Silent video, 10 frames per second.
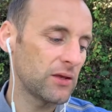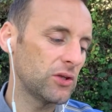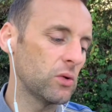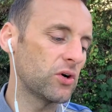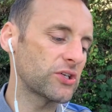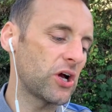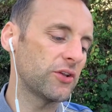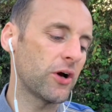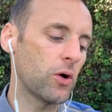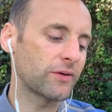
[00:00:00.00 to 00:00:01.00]
You guys all
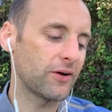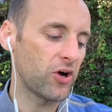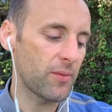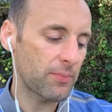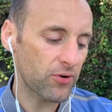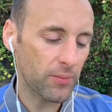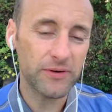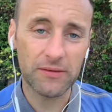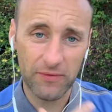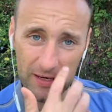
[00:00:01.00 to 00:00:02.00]
know that I'm a
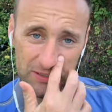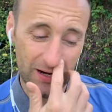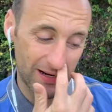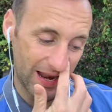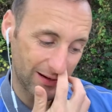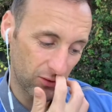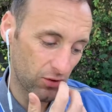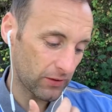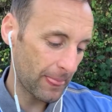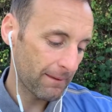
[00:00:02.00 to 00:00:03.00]
property investor and landlord,